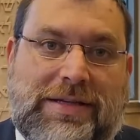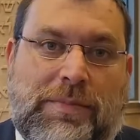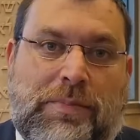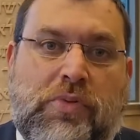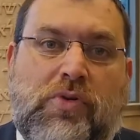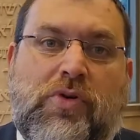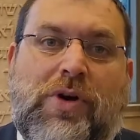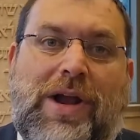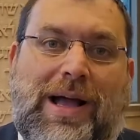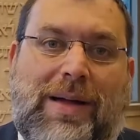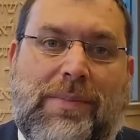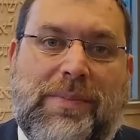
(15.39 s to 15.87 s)
a
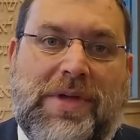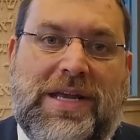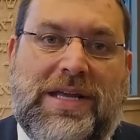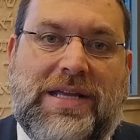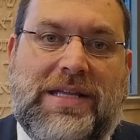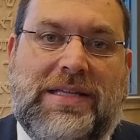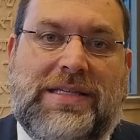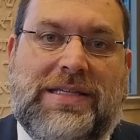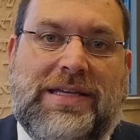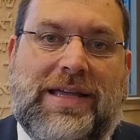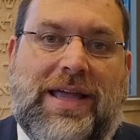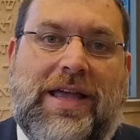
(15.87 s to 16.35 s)

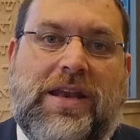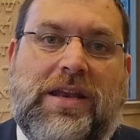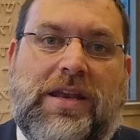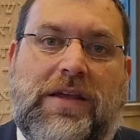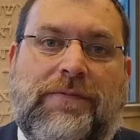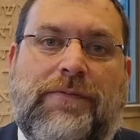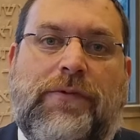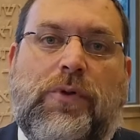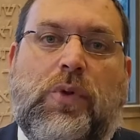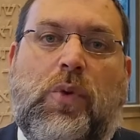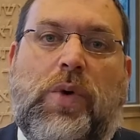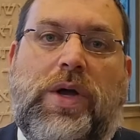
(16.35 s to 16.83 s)
prominent and
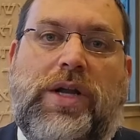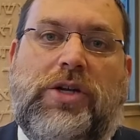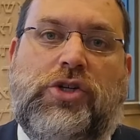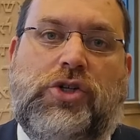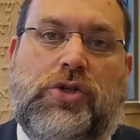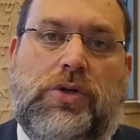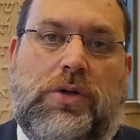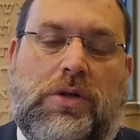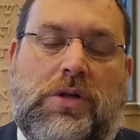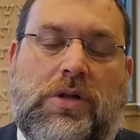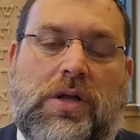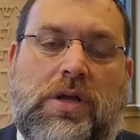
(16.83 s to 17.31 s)

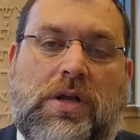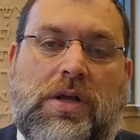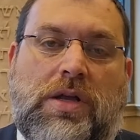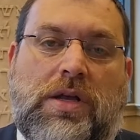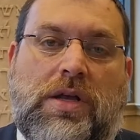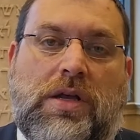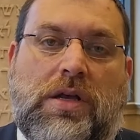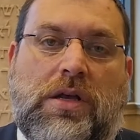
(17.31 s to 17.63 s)
influential